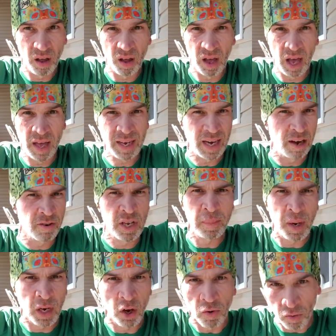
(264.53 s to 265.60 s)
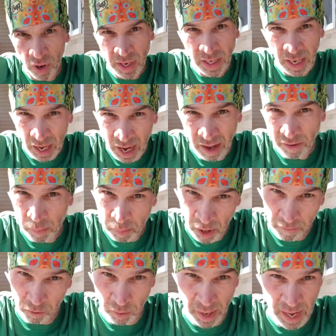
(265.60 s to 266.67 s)
I think every time I go running, I have a
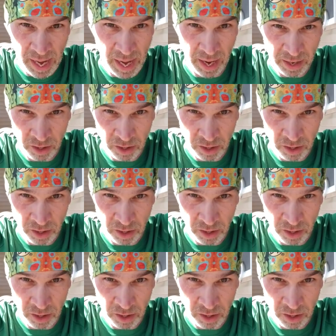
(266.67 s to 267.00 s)
Buff on my head.